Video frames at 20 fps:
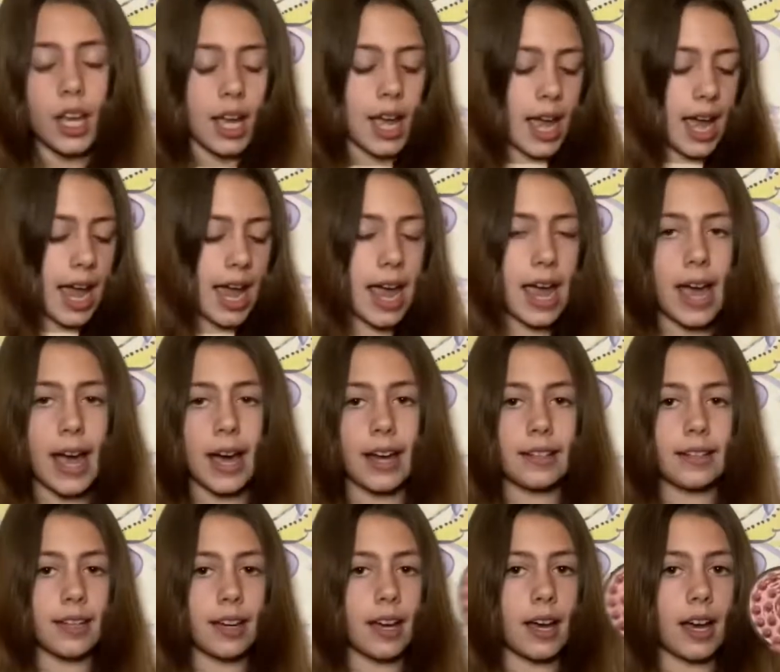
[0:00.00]

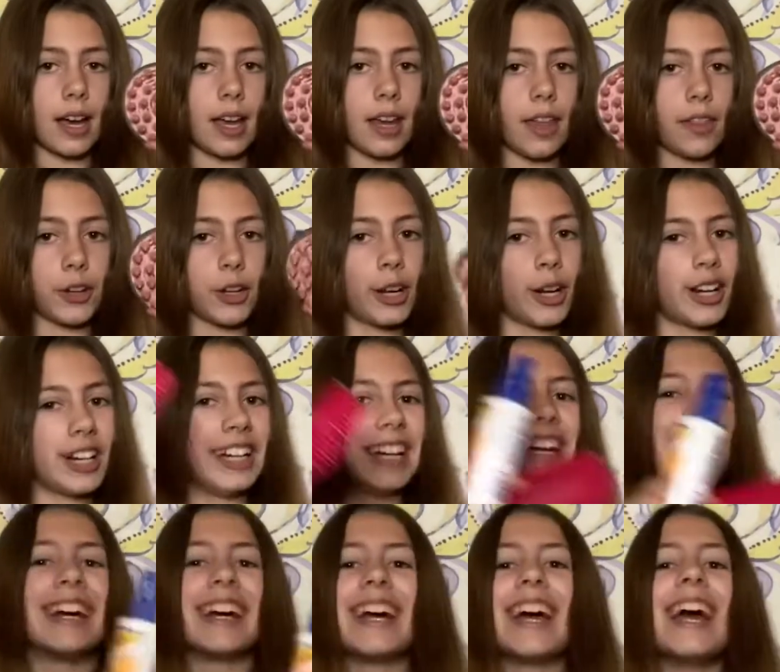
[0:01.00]
and another
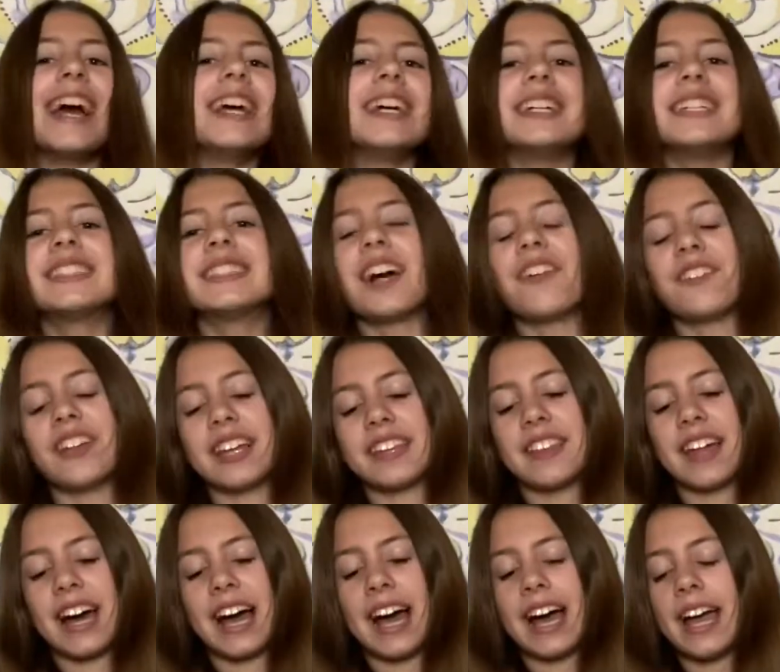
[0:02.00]
curry, stuff like
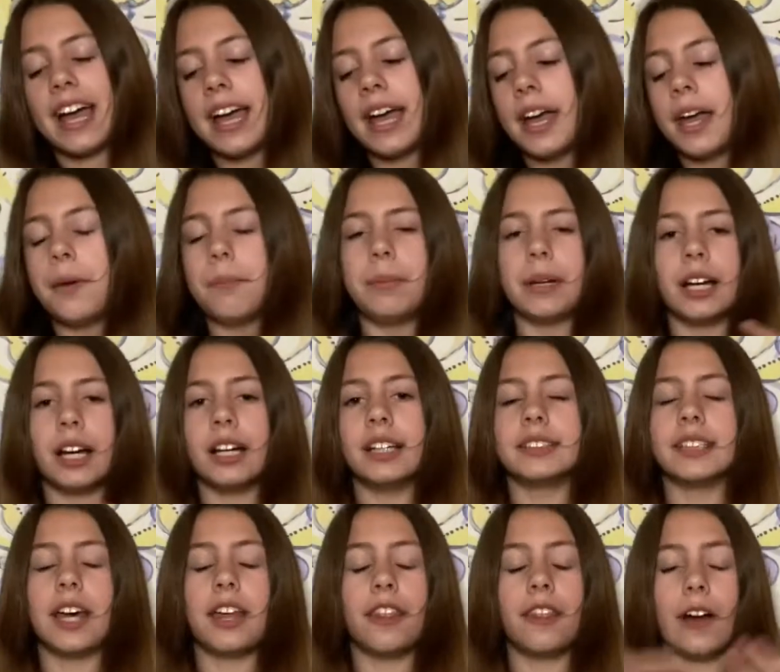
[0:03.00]
that, because
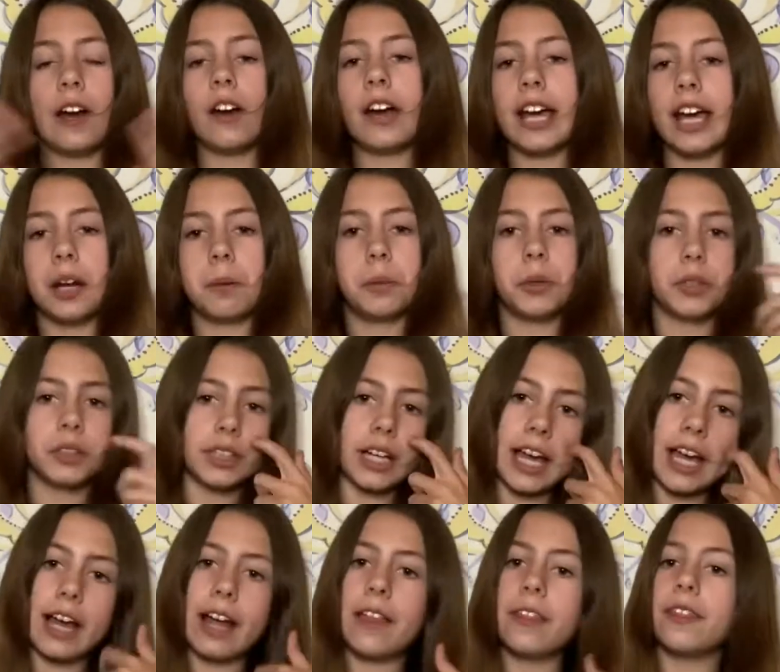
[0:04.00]
they're animals
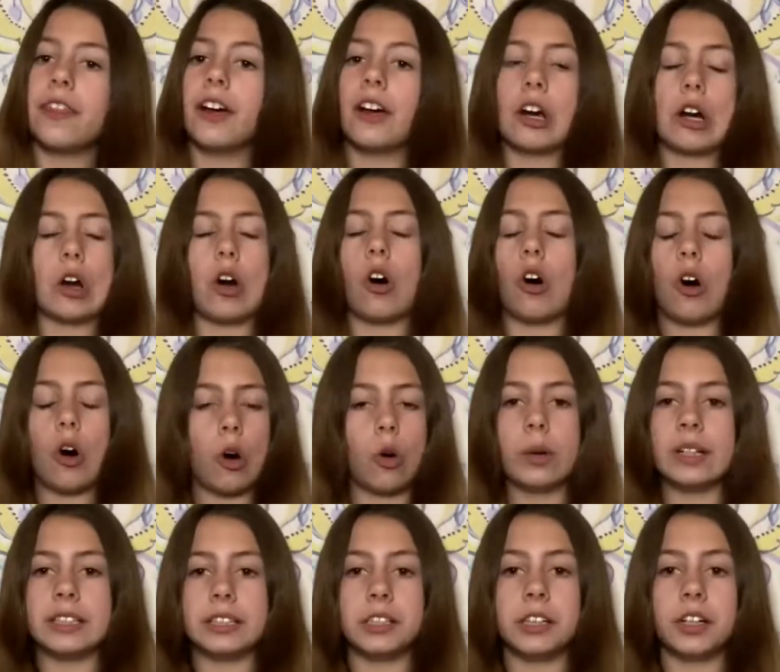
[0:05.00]
and they're
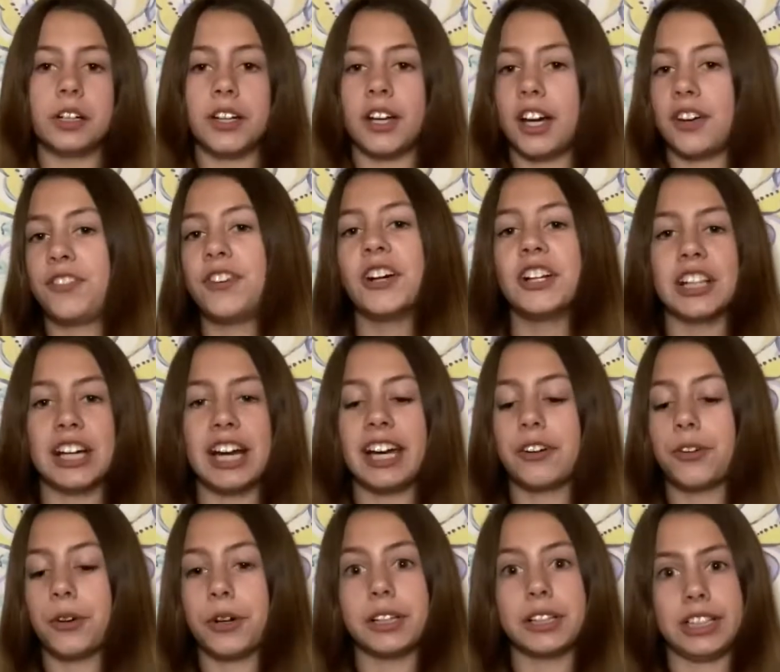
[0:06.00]
always dirty, I feel like,
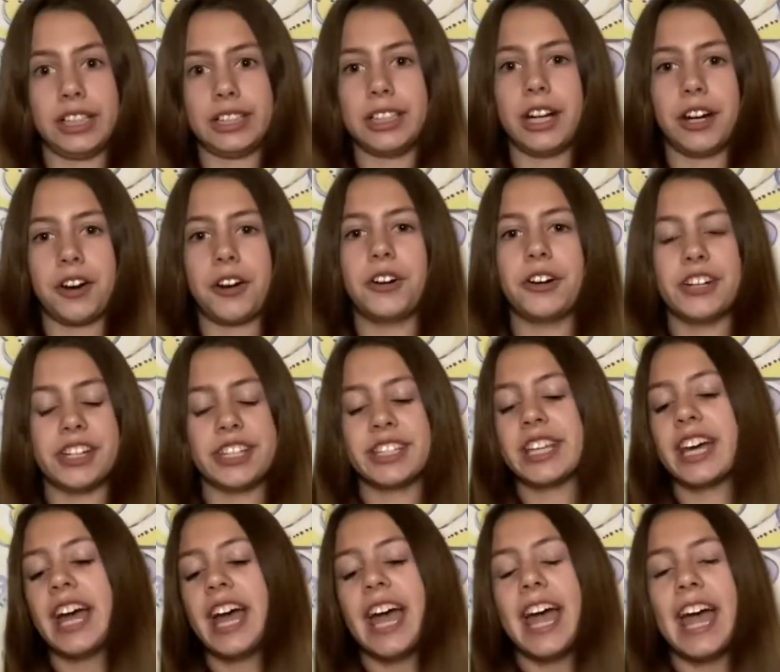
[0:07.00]
or at least Arrow is,
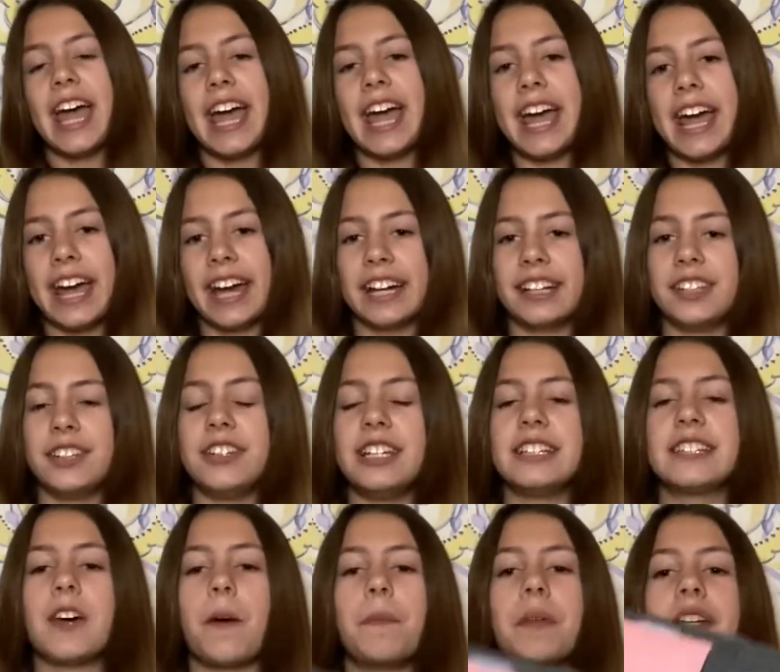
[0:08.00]
and you need
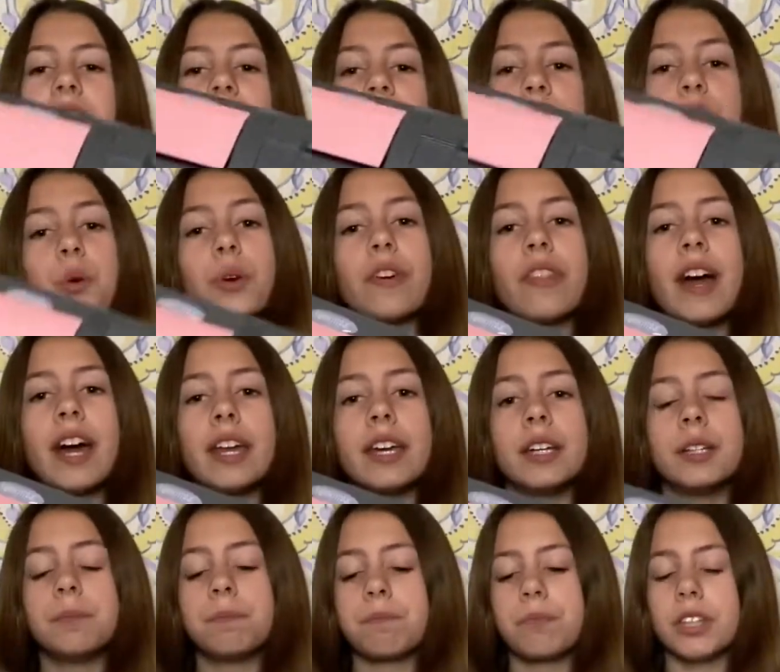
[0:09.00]
something to store that
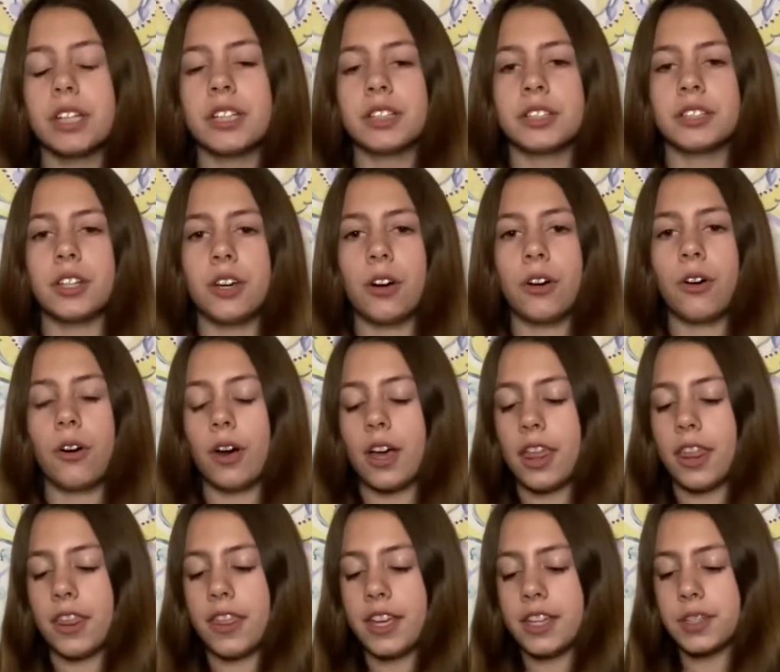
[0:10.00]
in. So
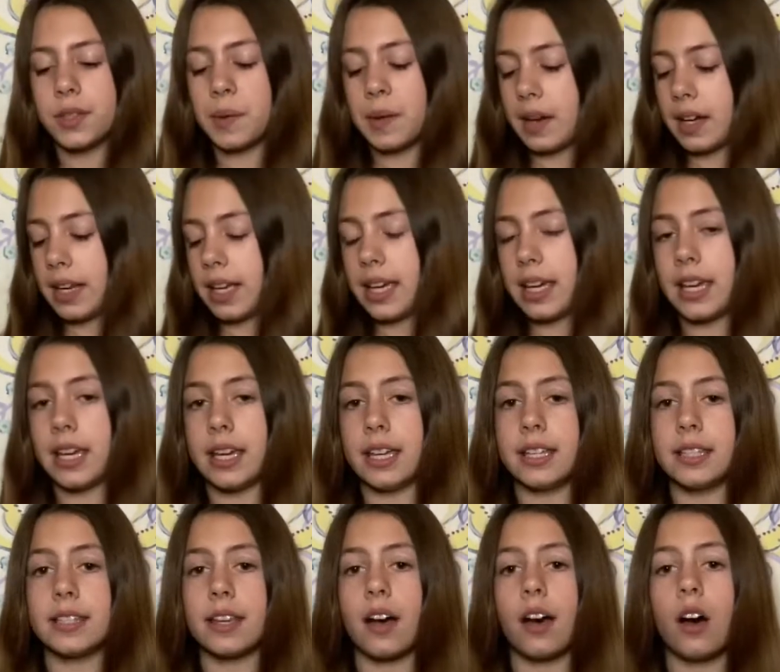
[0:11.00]
this one
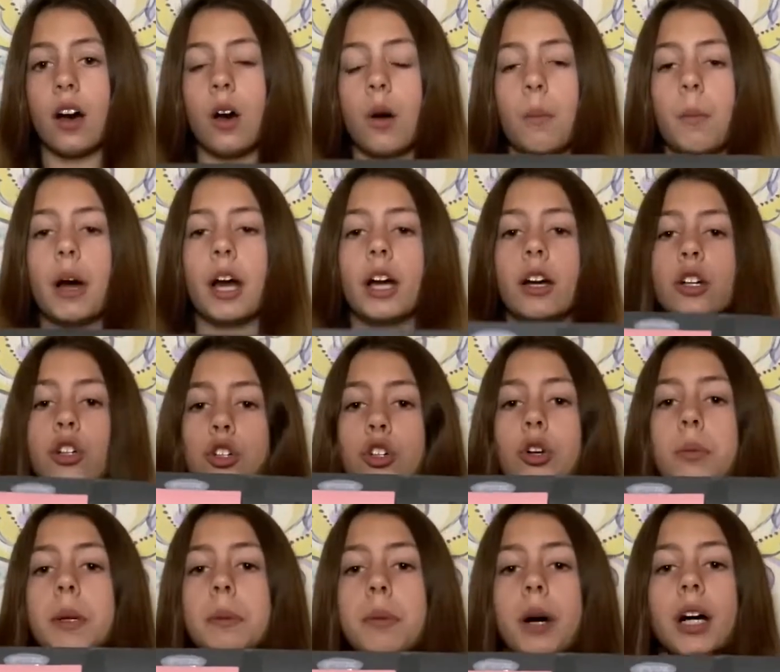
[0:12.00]
is a
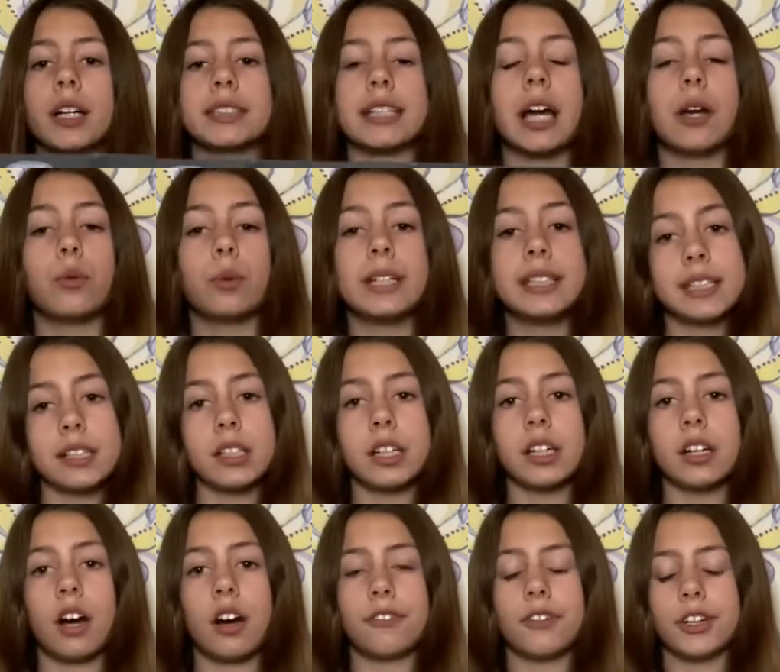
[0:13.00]
grooming box I recently
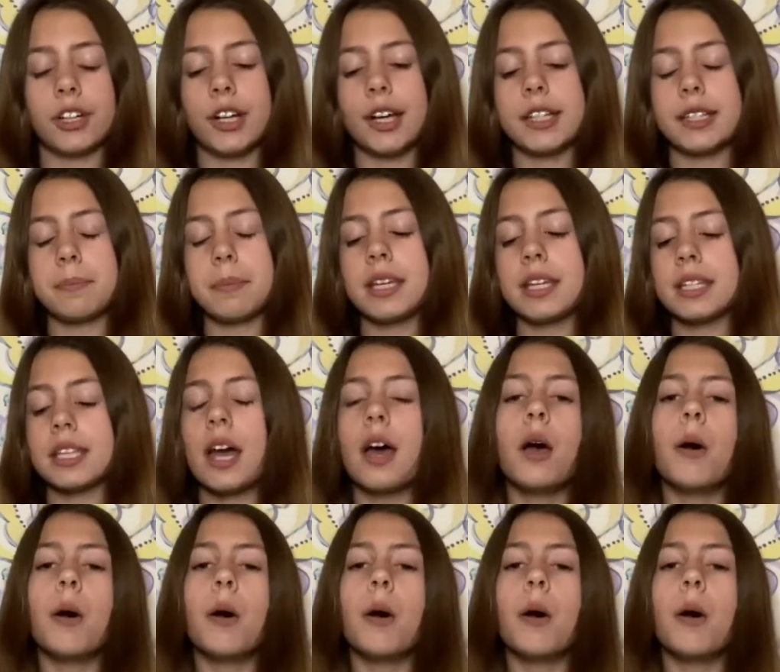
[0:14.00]
got for Christmas.